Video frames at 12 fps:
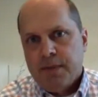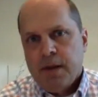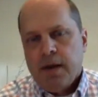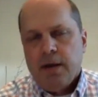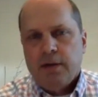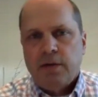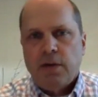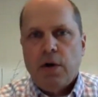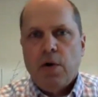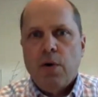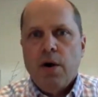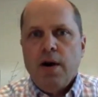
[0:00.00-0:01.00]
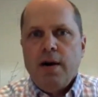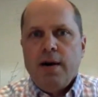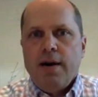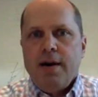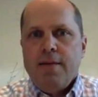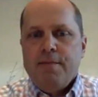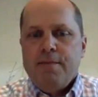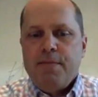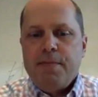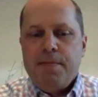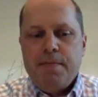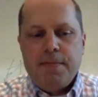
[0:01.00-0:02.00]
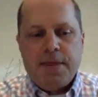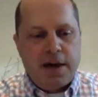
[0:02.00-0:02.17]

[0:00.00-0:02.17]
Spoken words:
And so the